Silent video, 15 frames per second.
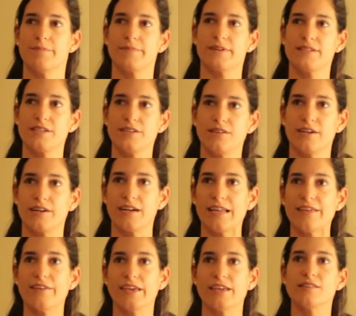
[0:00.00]
in particular
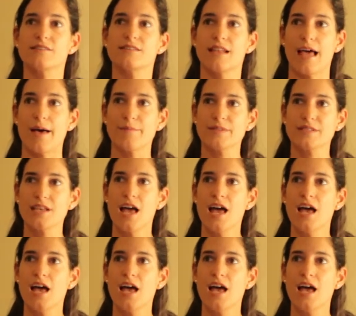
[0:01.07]
living in slums,